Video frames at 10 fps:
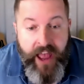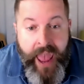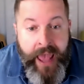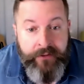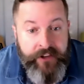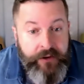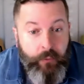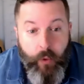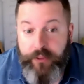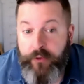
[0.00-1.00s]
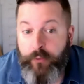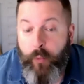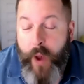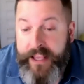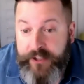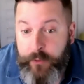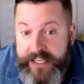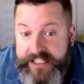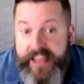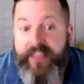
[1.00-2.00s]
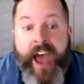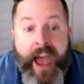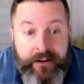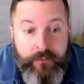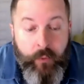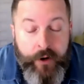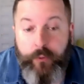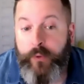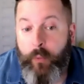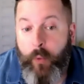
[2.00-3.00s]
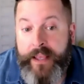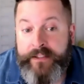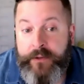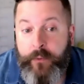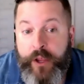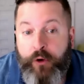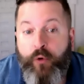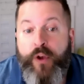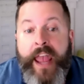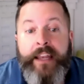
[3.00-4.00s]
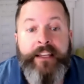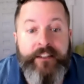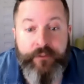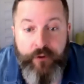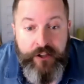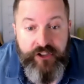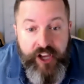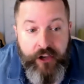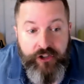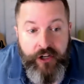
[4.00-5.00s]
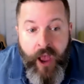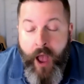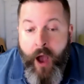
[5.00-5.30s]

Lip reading: And one of the ways that we did that, one of the ways that we created differentiation,